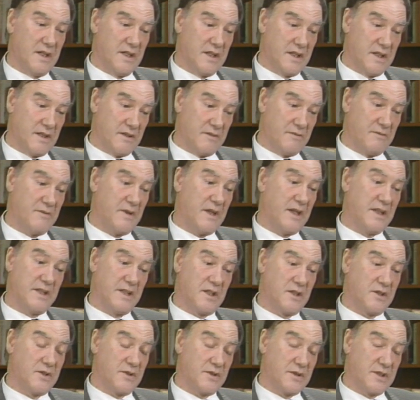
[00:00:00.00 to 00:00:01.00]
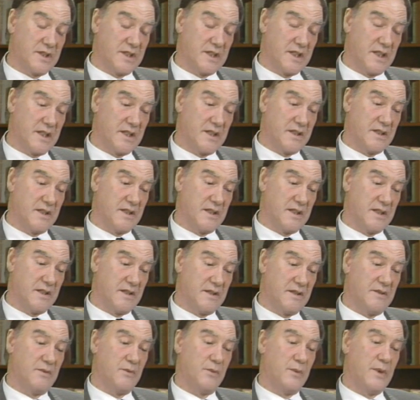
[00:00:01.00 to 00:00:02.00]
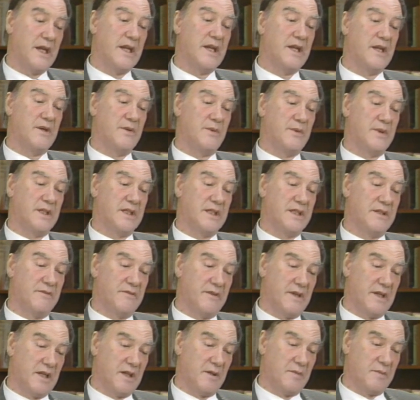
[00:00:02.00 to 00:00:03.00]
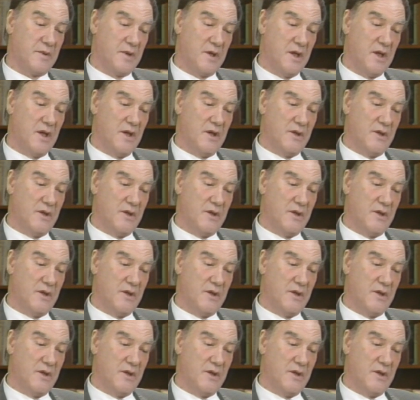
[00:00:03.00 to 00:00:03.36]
the fate, I should say, the way we develop,